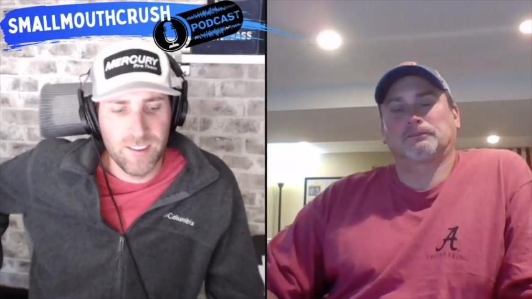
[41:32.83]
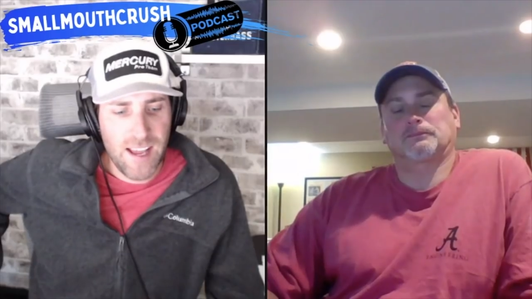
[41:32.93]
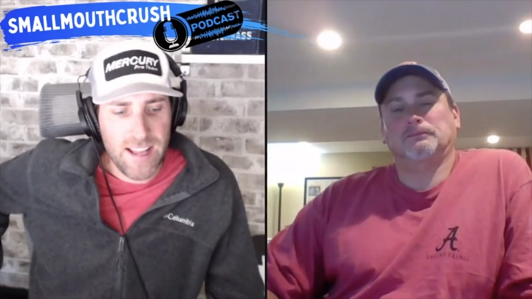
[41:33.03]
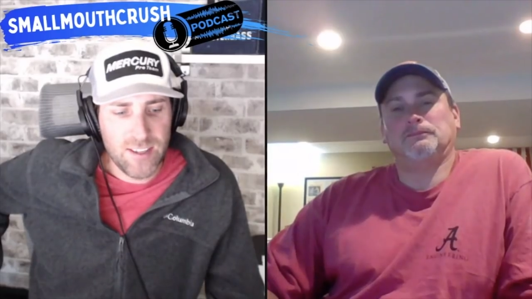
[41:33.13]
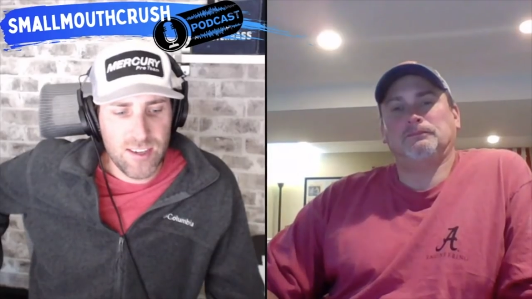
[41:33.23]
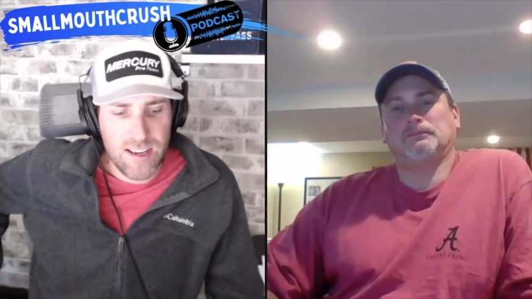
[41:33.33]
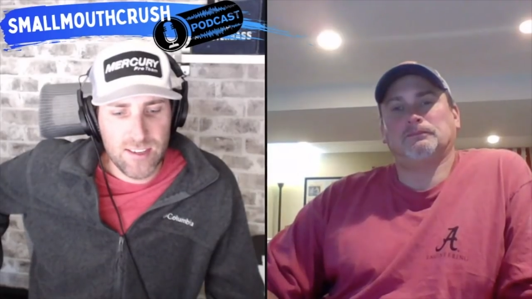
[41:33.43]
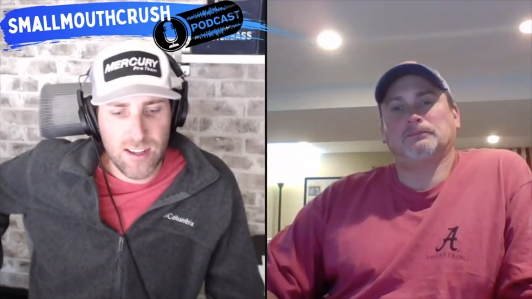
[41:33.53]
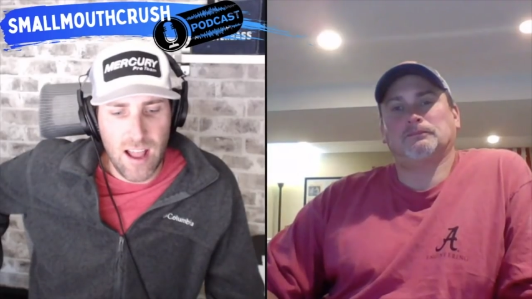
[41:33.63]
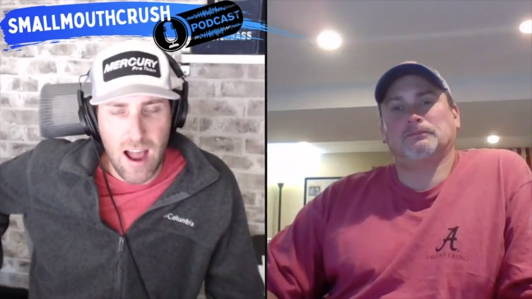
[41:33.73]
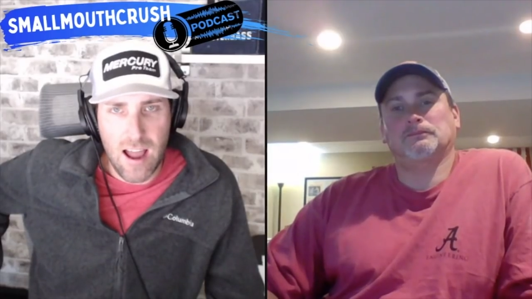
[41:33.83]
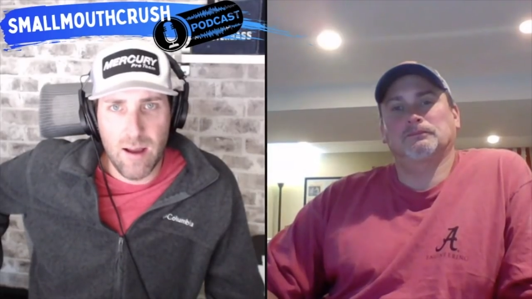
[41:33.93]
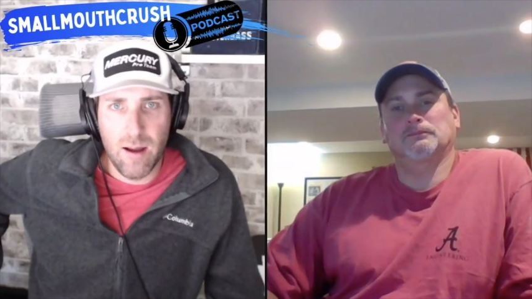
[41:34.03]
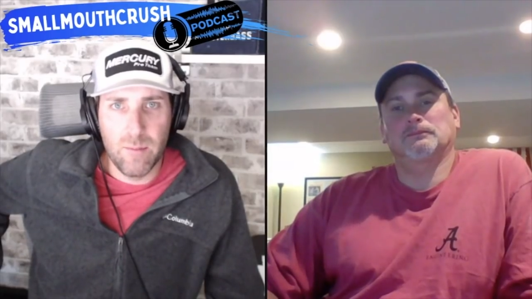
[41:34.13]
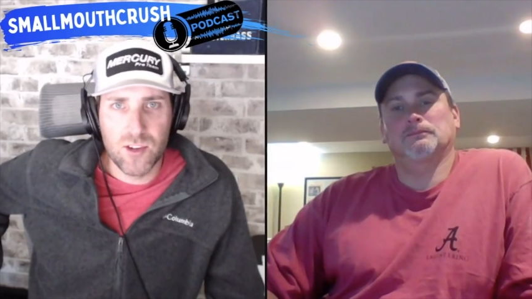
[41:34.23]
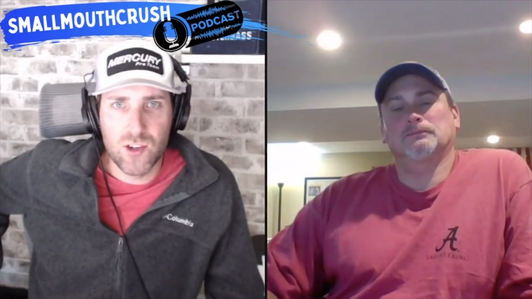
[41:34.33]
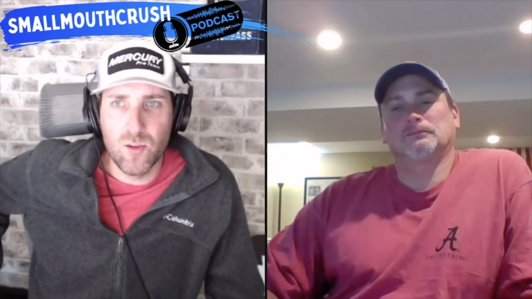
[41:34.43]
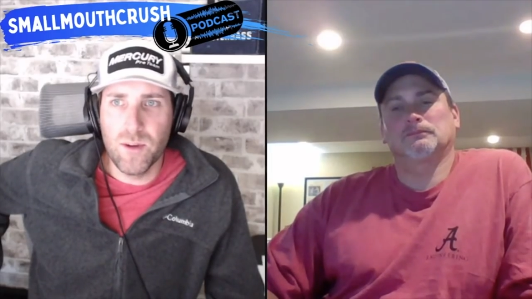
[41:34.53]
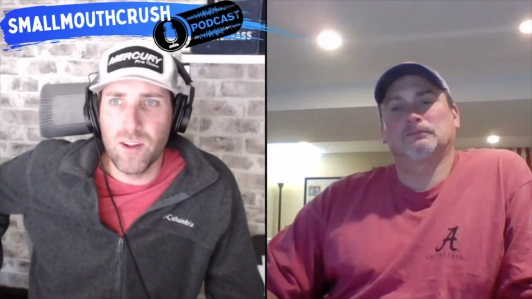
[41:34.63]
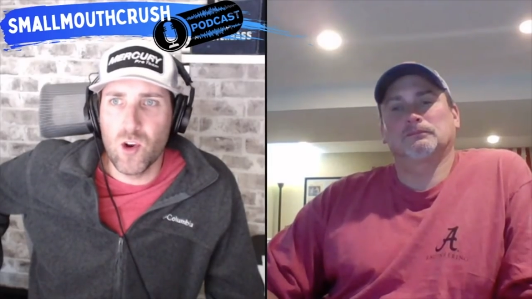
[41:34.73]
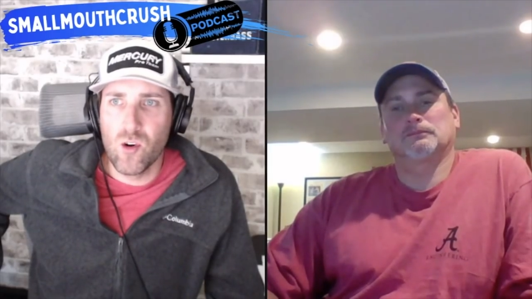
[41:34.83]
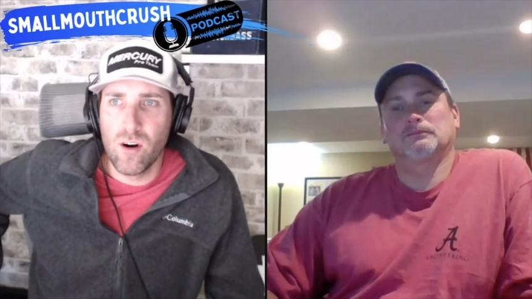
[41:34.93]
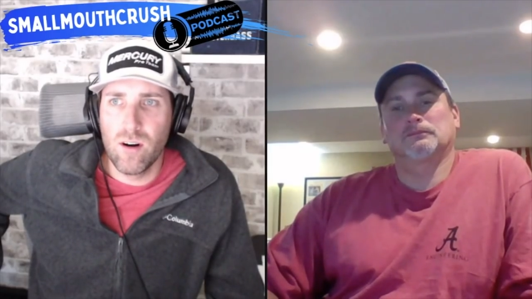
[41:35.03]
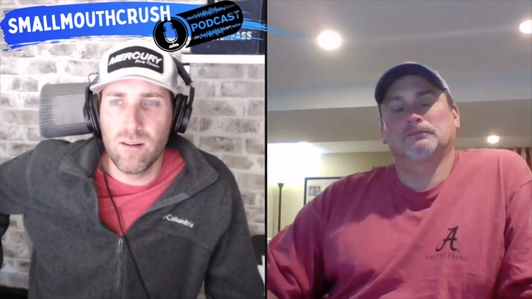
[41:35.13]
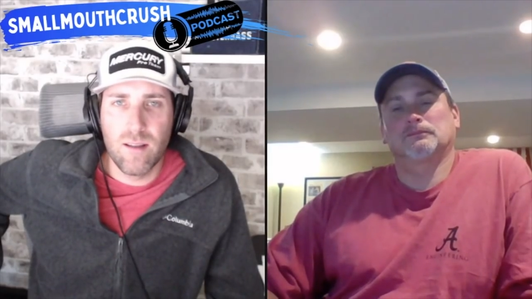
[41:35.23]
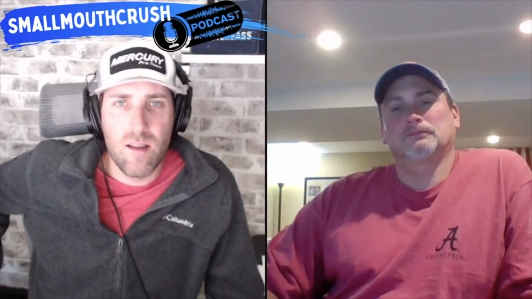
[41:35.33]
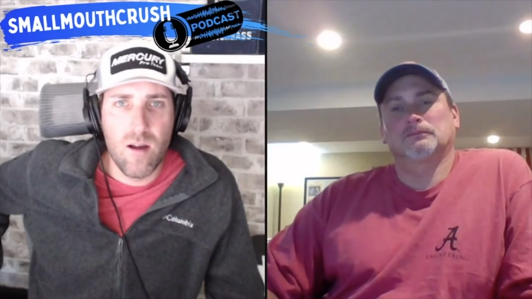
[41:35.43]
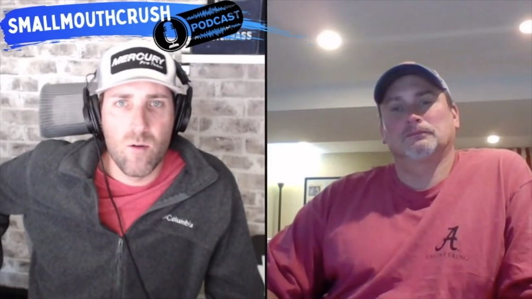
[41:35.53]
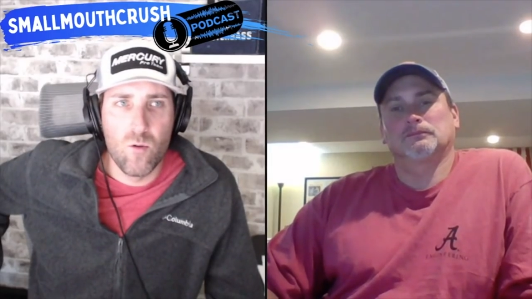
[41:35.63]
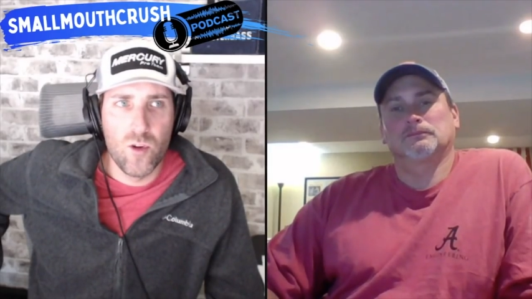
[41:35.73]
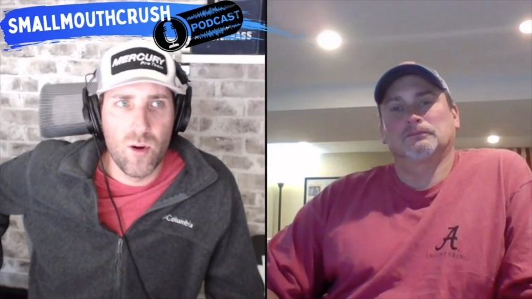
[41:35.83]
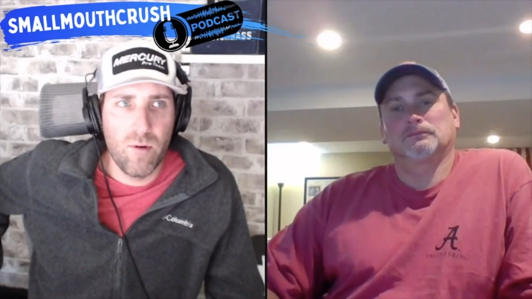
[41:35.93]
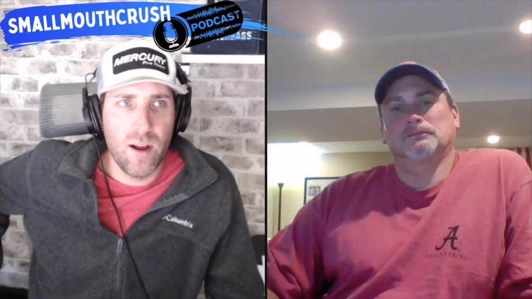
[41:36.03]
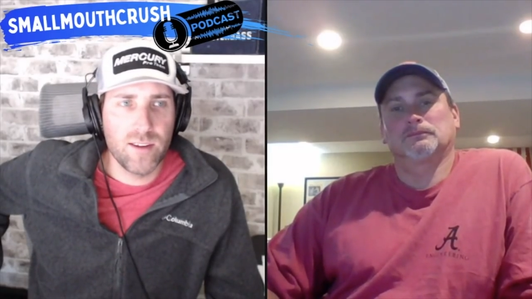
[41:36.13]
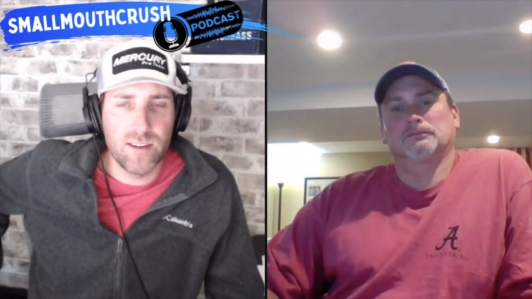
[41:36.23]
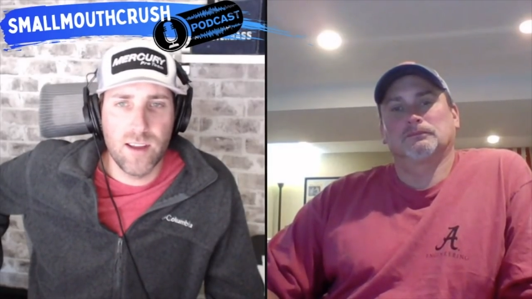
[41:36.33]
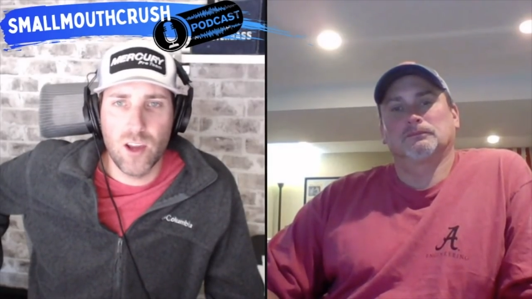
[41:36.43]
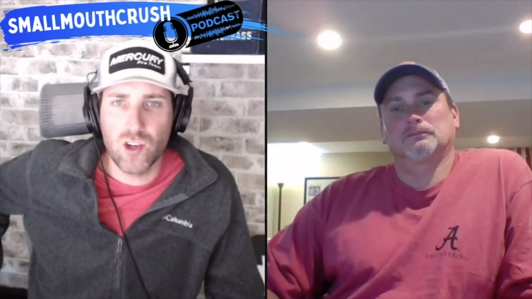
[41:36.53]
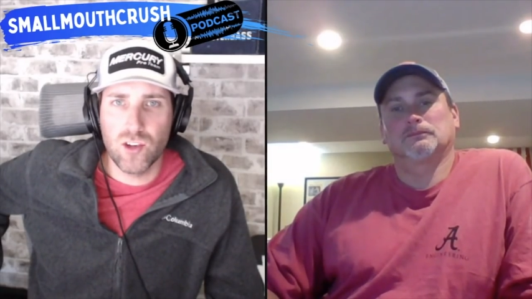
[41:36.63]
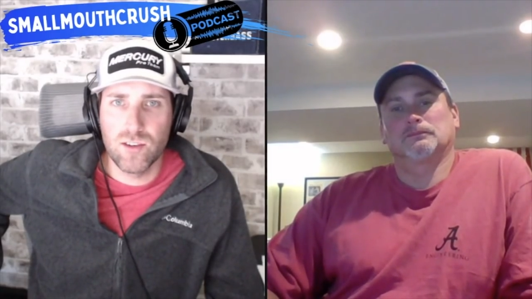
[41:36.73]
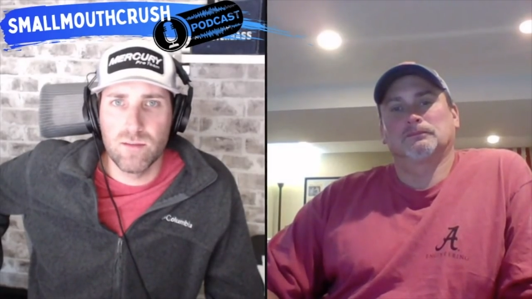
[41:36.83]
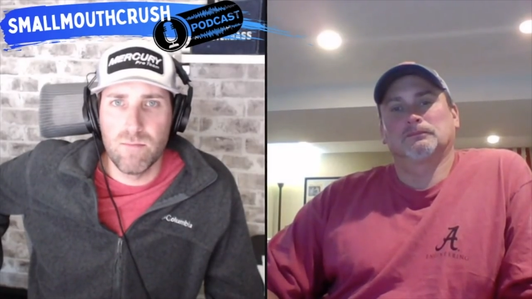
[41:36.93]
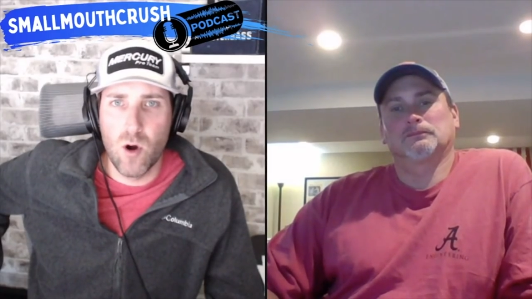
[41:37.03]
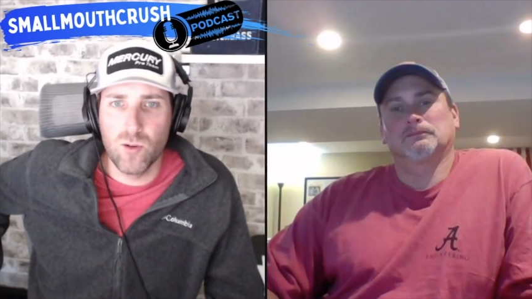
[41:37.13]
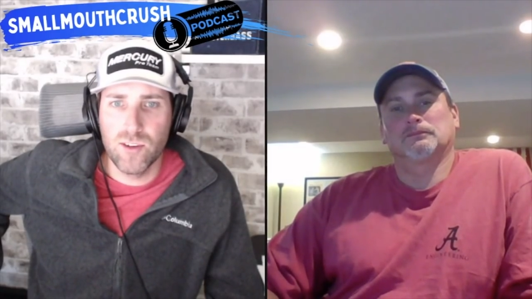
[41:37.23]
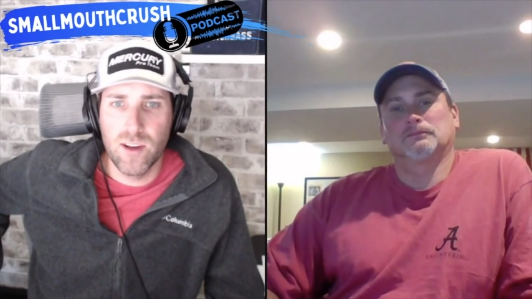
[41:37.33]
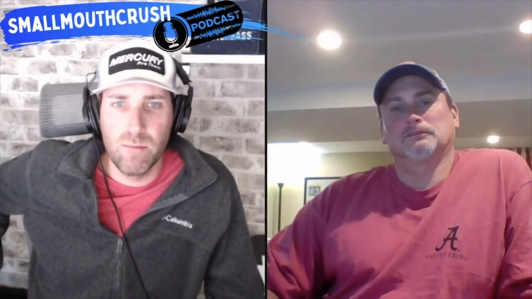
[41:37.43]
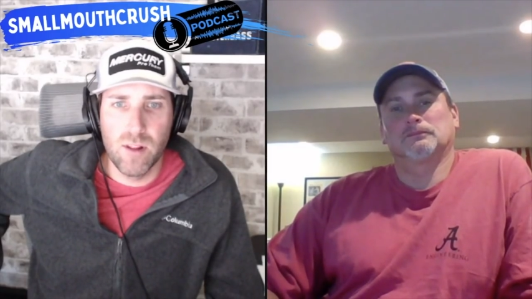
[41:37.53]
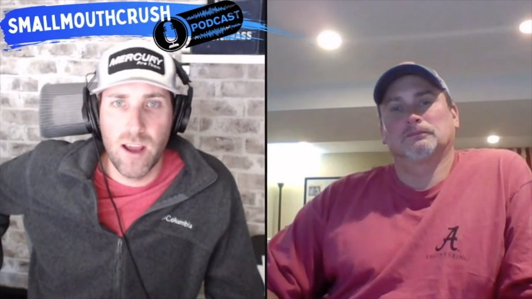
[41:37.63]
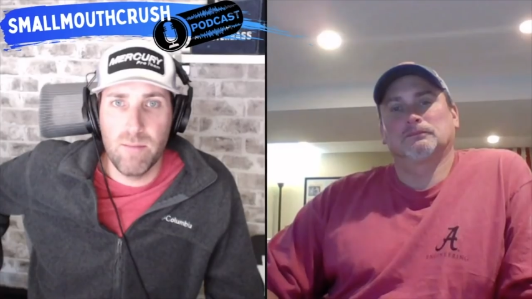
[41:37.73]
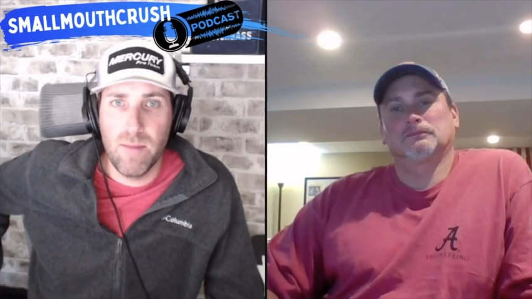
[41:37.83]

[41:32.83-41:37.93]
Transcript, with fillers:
Speaker 1: late season. I I'm assuming your your presentations mostly a blade